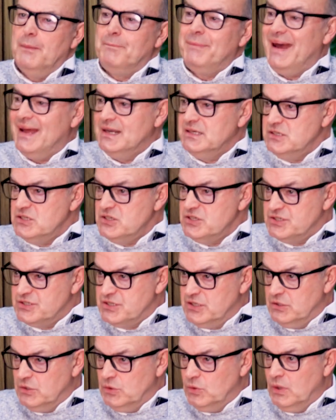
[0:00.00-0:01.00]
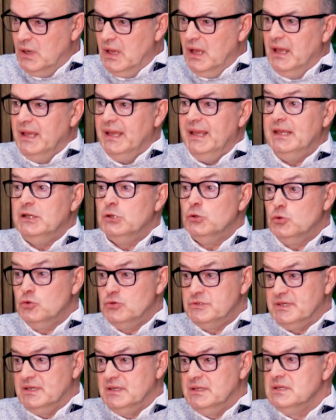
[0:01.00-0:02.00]
panders to in
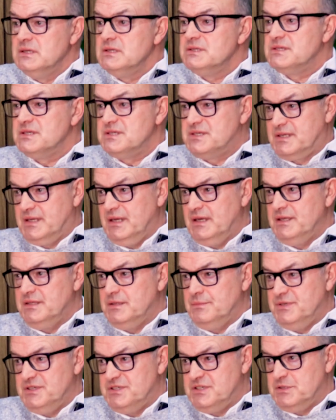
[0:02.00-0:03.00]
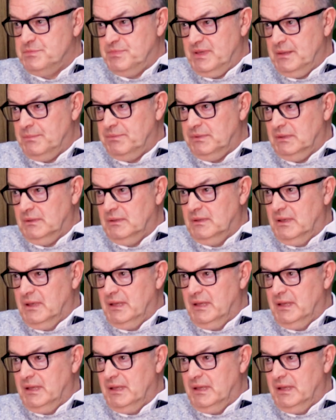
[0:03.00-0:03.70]
order to scare the British people